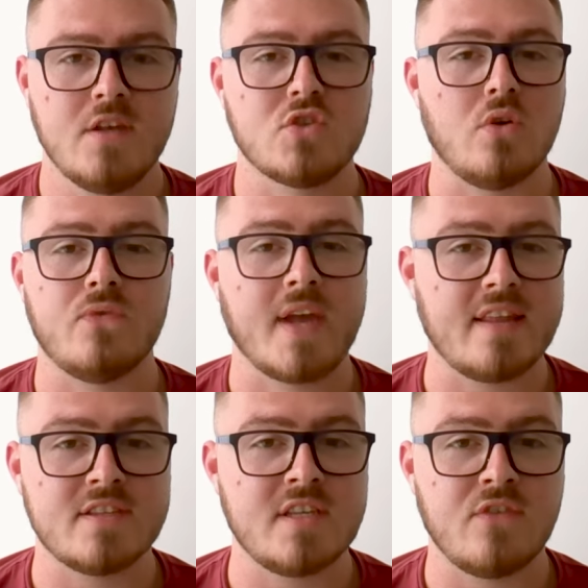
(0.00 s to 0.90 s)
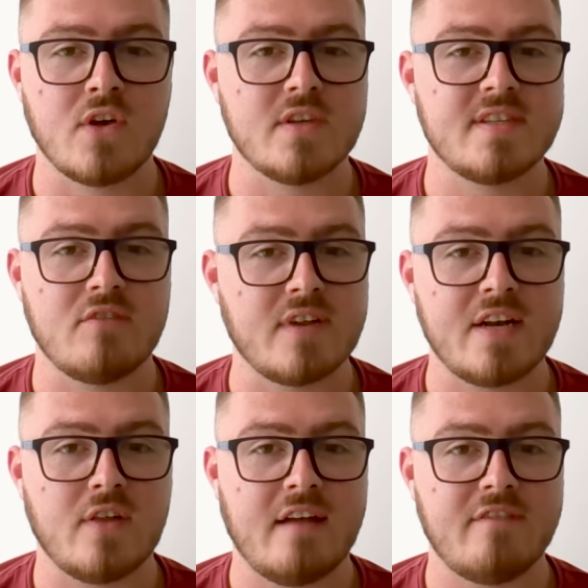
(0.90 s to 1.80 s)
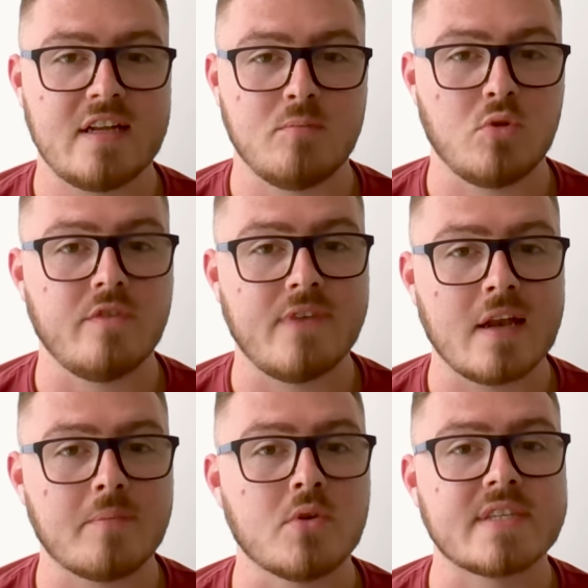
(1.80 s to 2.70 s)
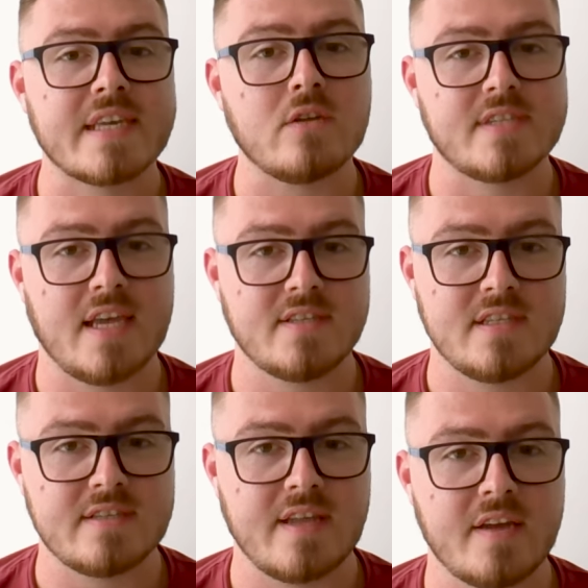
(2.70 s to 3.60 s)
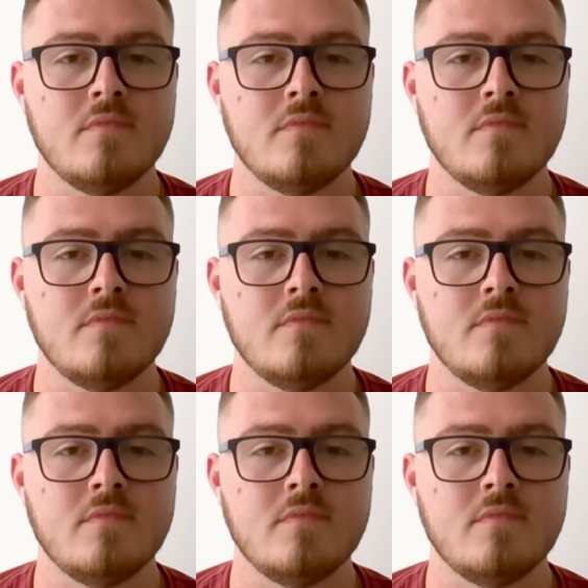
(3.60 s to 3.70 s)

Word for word: So forget the certificates, they're really not that valuable. Develop your skill sets instead.